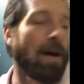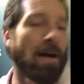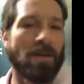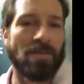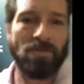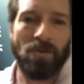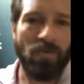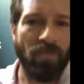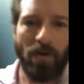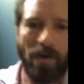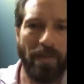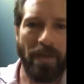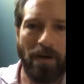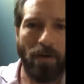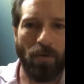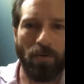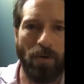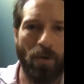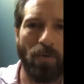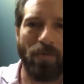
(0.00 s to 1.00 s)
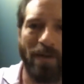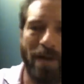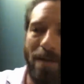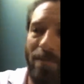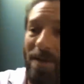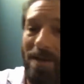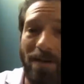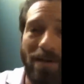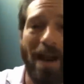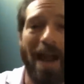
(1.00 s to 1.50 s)
Uh, so far, they don't know that
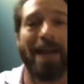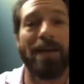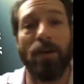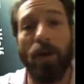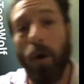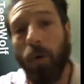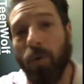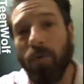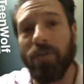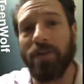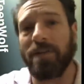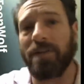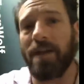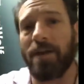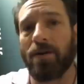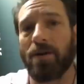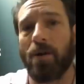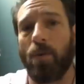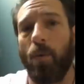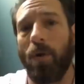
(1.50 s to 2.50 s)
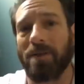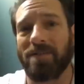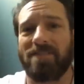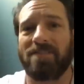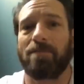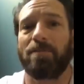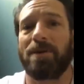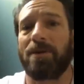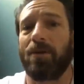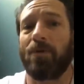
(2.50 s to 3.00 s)
I'm here. I know that Derek
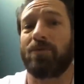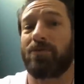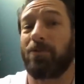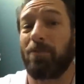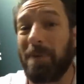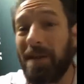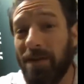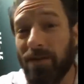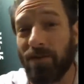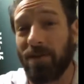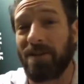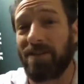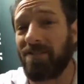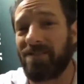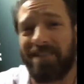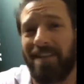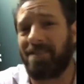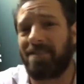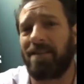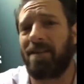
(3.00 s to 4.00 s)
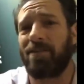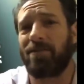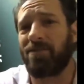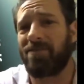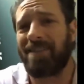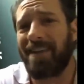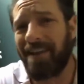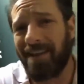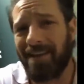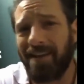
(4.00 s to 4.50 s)
wants to be close to Peter. He just doesn't
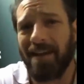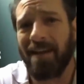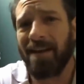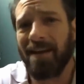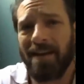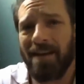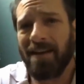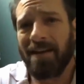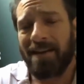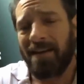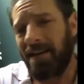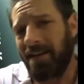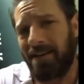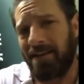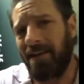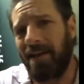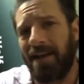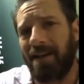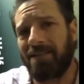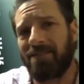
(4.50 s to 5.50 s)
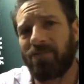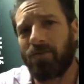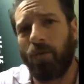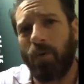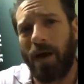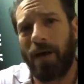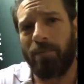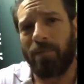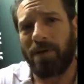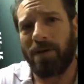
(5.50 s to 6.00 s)
understand it yet.
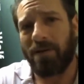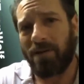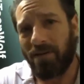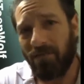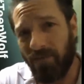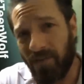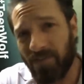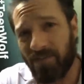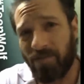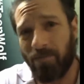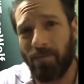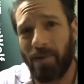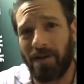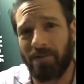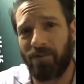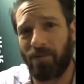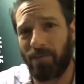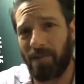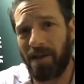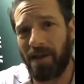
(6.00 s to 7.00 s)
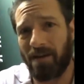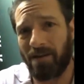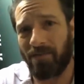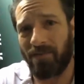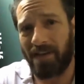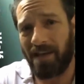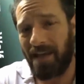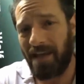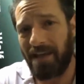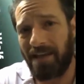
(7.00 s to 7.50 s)
So I'm going to convince him by jumping out
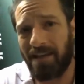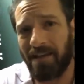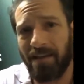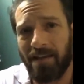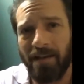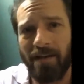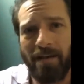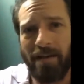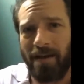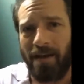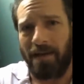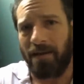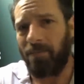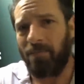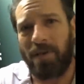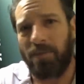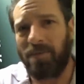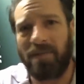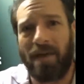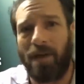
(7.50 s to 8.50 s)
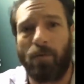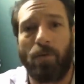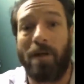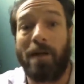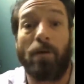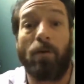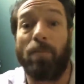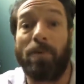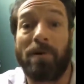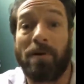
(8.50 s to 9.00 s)
of a cake, and maybe that will
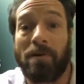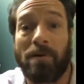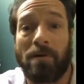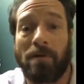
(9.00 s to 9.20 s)
help